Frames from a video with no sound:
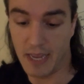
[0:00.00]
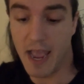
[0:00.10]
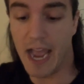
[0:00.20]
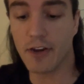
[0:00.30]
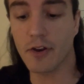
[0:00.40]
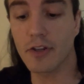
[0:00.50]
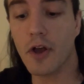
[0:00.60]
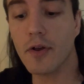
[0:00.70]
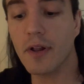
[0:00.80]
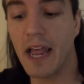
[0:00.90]
at your
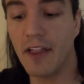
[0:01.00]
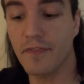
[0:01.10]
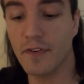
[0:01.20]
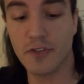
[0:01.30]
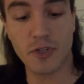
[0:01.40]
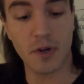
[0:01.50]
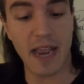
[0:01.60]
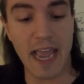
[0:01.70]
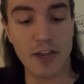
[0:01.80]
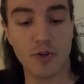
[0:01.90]
local health food
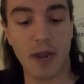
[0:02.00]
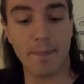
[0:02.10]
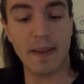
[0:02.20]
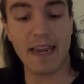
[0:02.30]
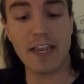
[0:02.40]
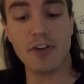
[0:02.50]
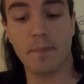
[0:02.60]
store and drop it in